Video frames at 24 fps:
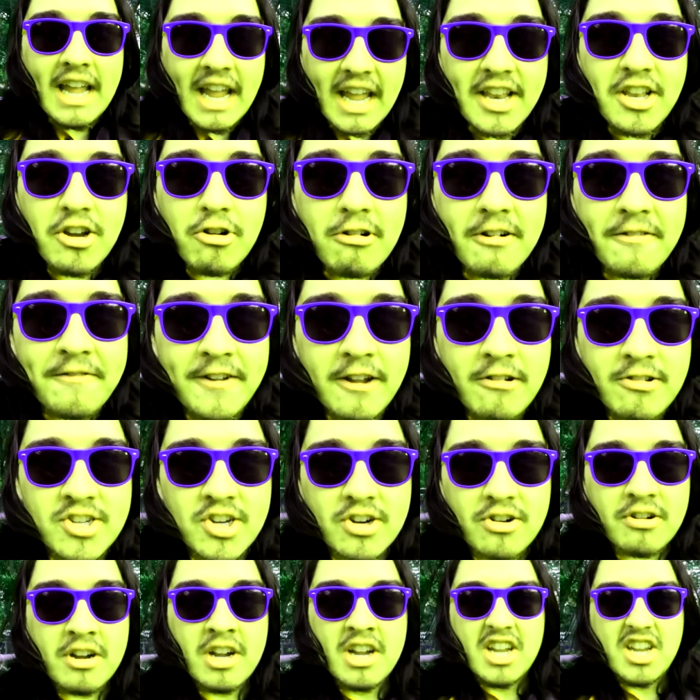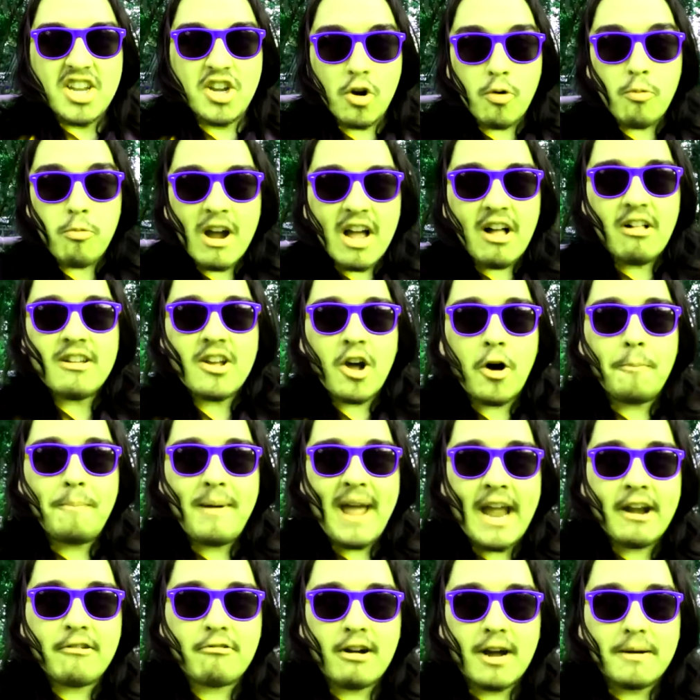in your future. You will go
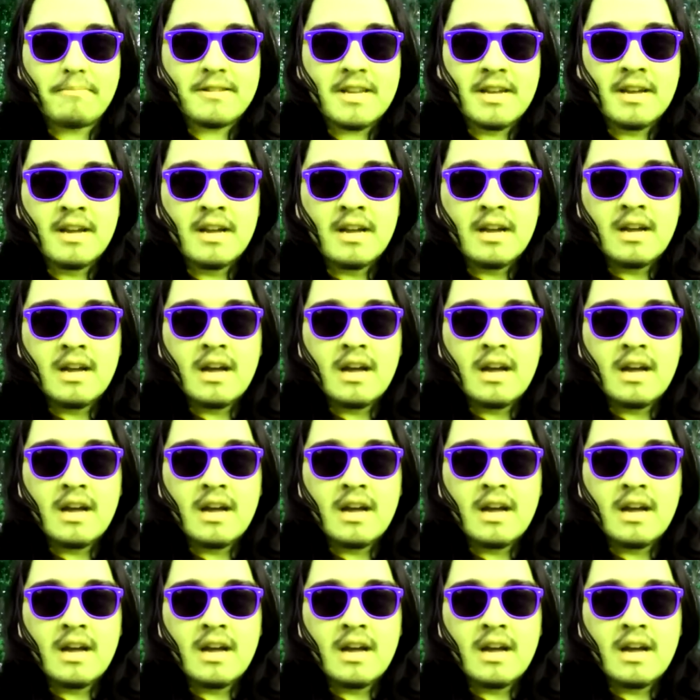bankrupt.